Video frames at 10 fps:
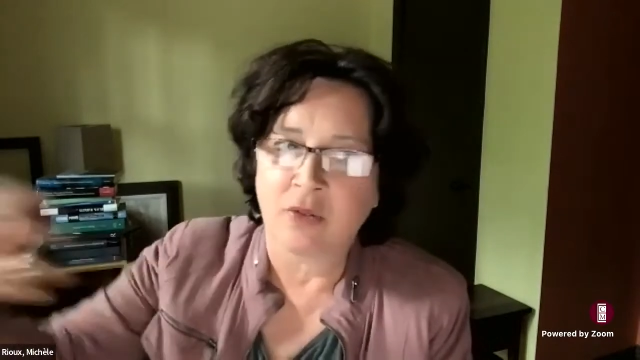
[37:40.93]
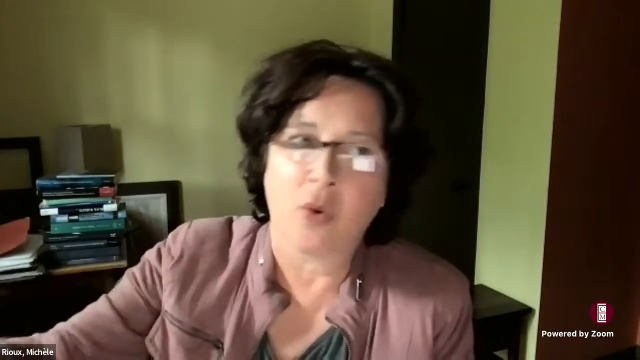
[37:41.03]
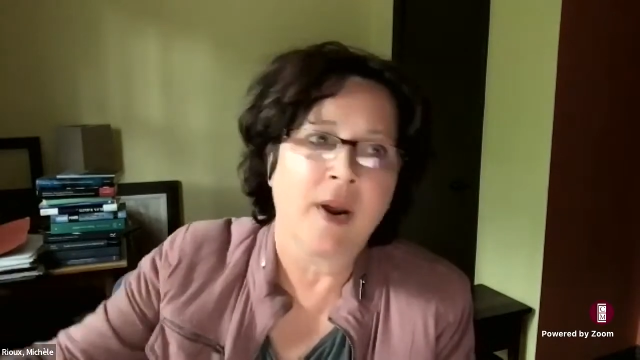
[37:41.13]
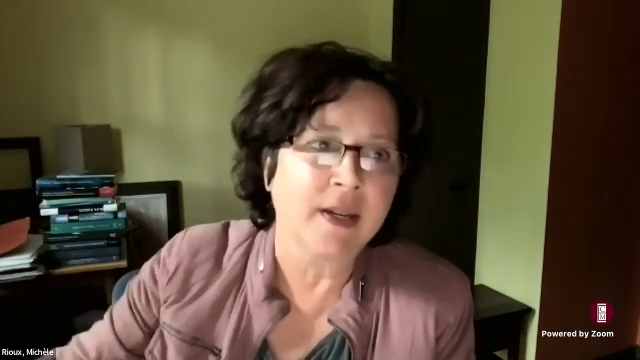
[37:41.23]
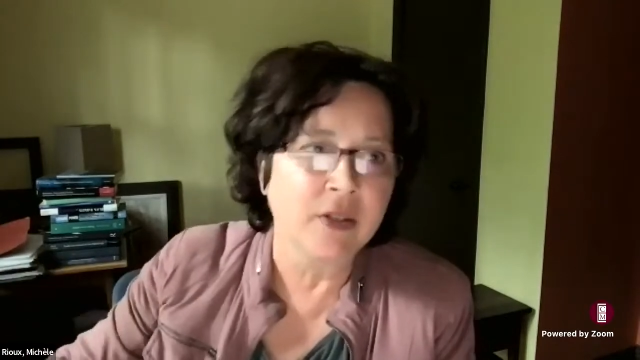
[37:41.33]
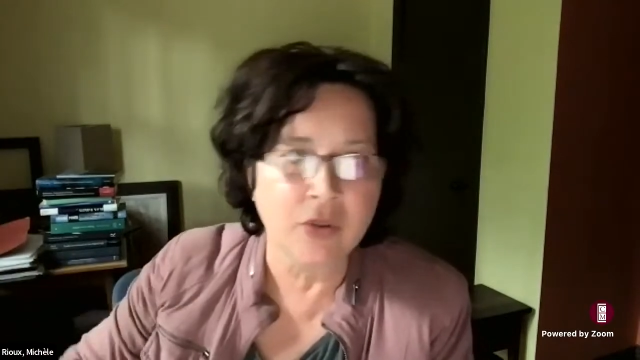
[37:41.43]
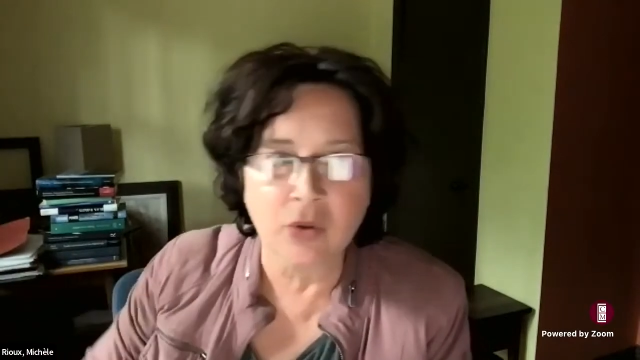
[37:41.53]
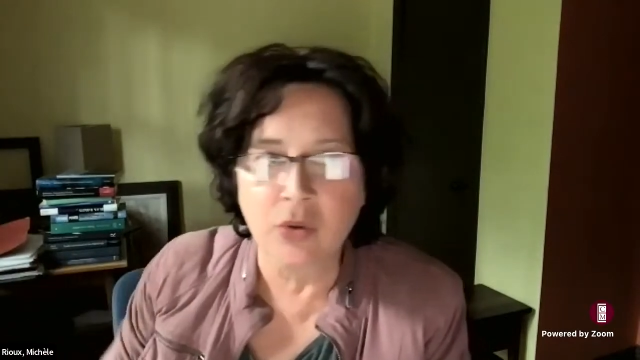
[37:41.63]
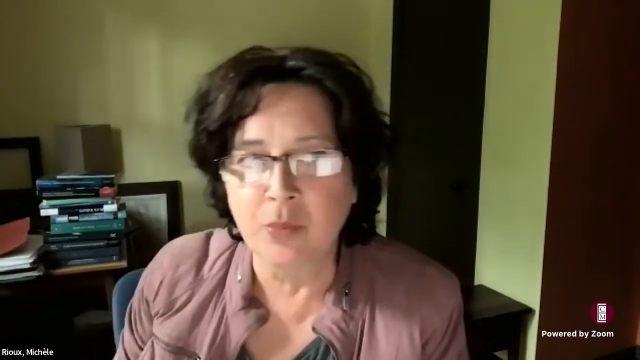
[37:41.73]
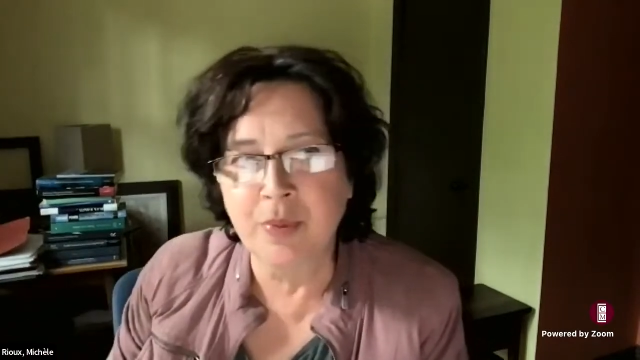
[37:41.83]
going
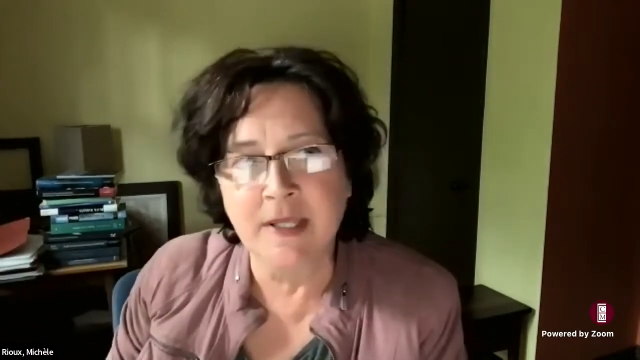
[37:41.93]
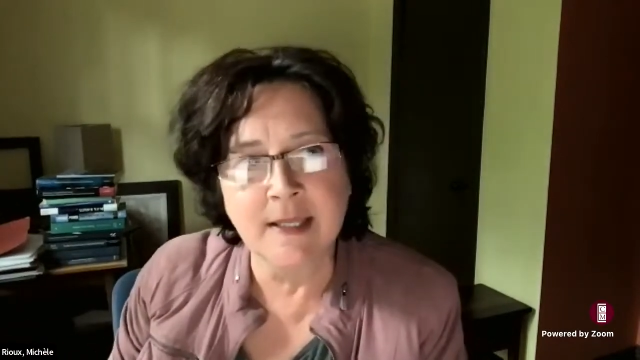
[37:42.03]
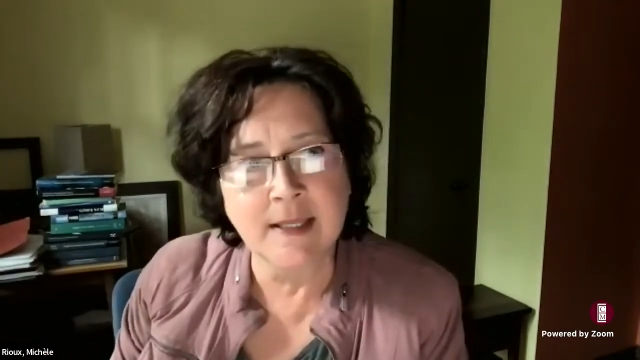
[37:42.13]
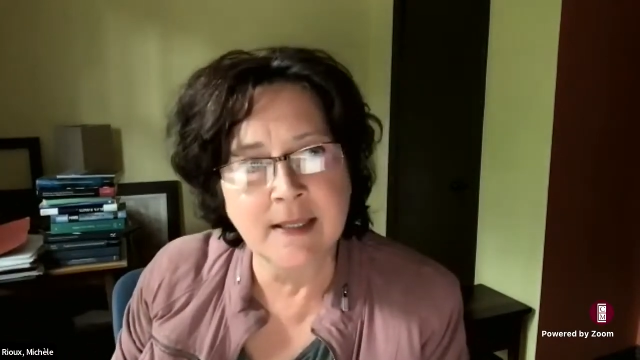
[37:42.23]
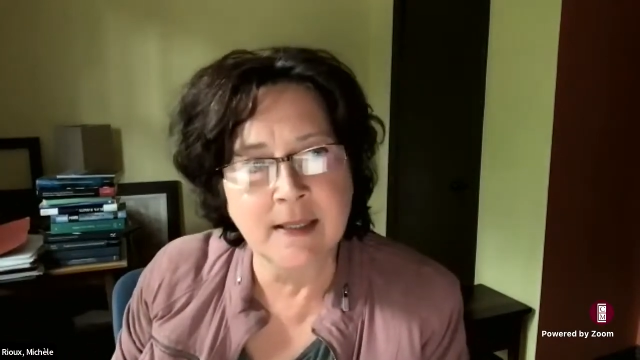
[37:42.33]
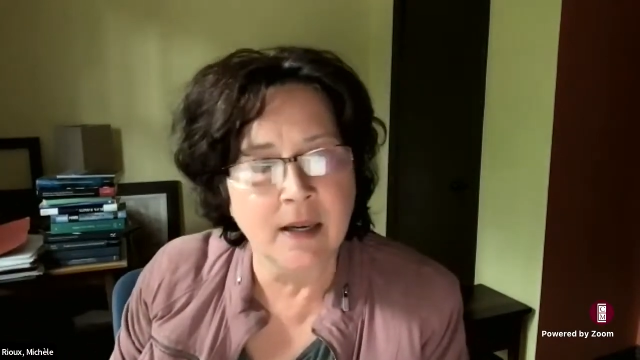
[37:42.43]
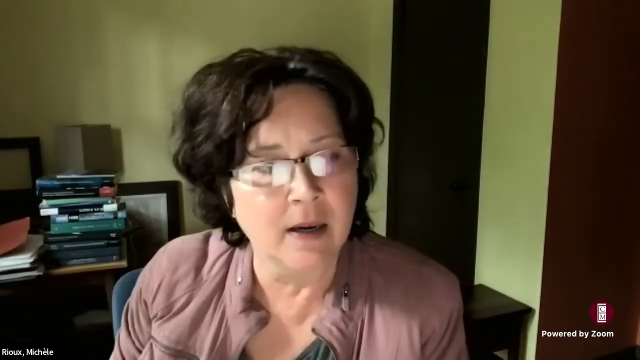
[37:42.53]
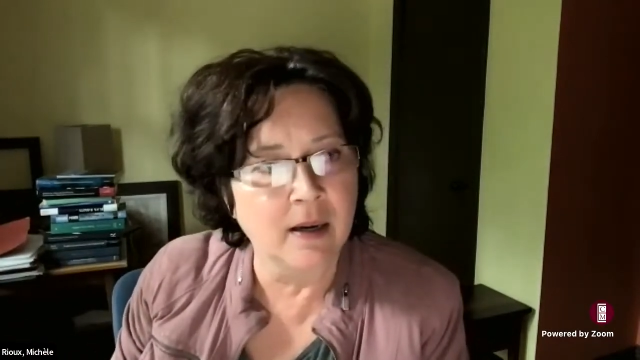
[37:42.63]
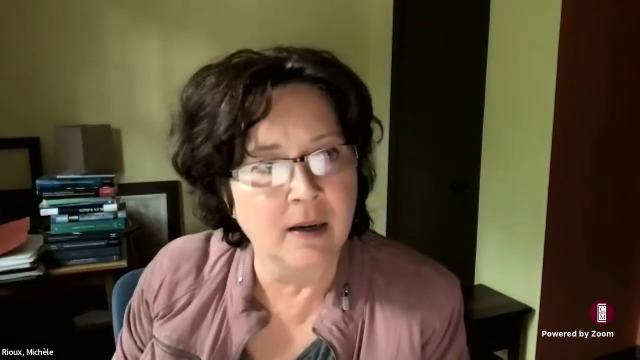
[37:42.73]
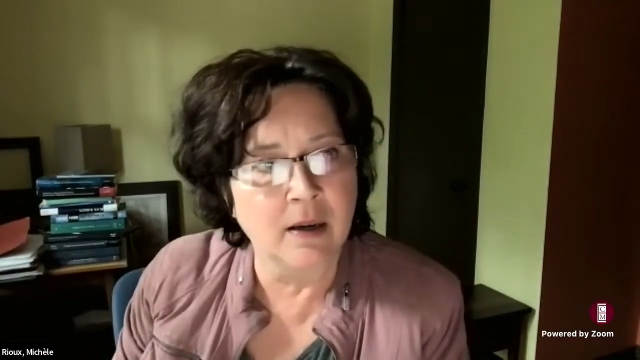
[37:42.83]
to be
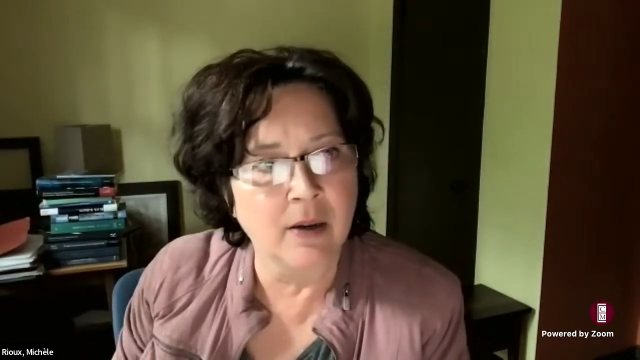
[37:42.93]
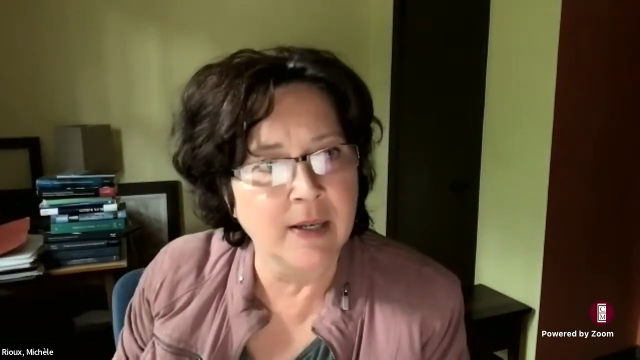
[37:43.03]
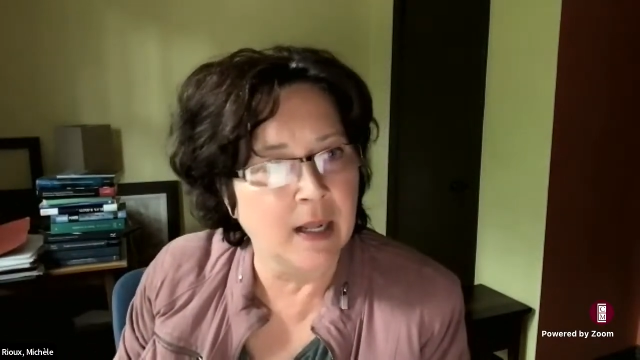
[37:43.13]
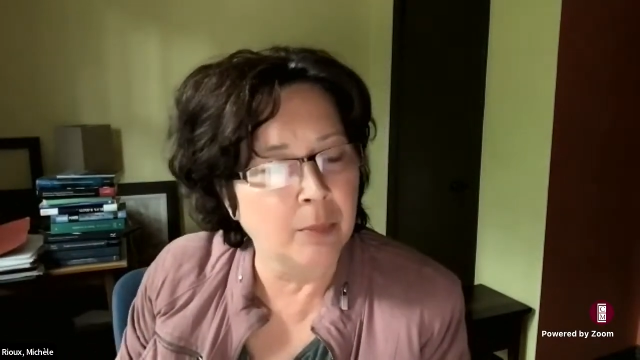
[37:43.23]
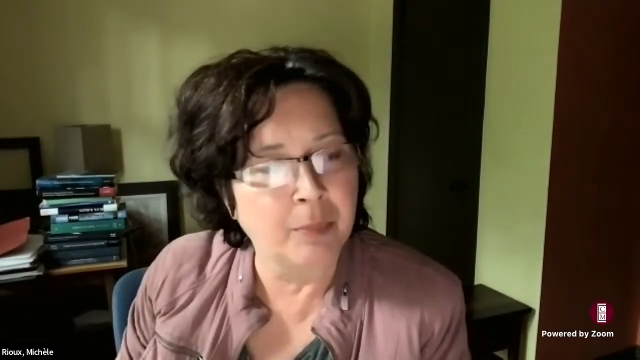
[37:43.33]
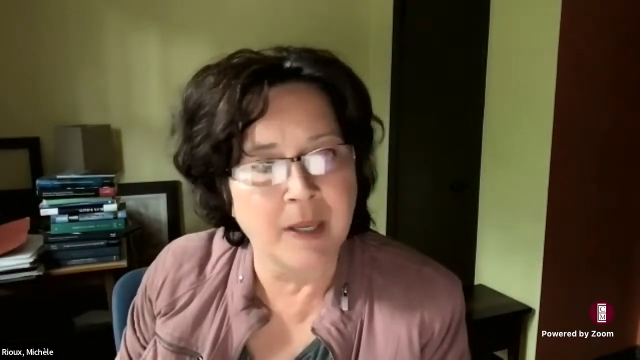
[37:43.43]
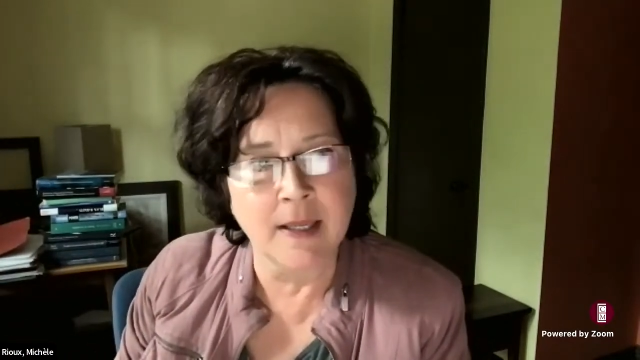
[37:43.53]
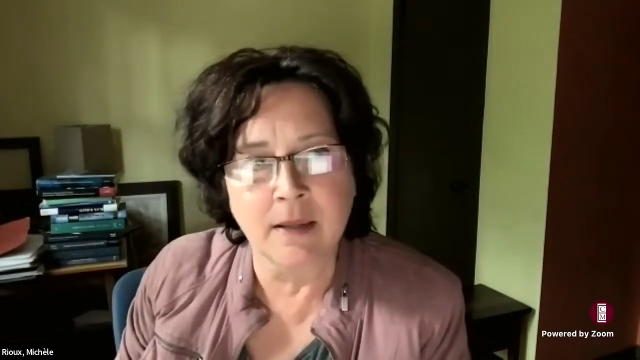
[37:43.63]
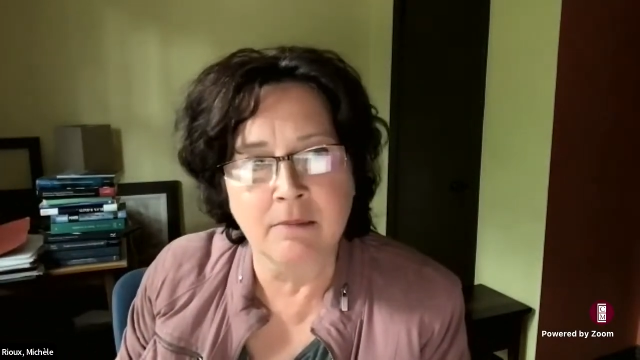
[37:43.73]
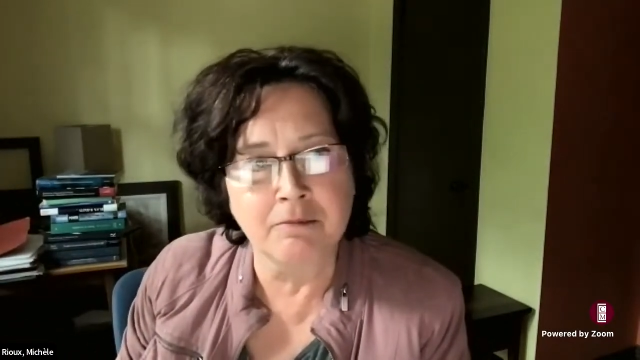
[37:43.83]
an
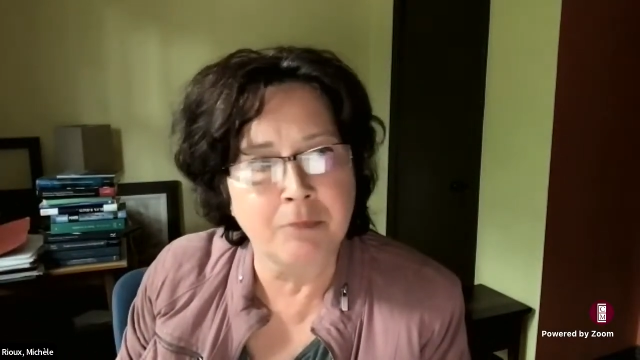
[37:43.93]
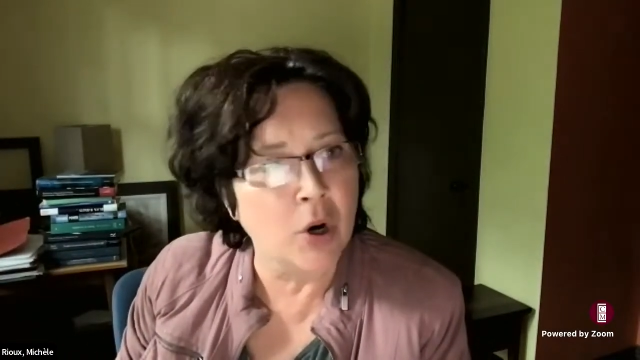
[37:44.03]
helping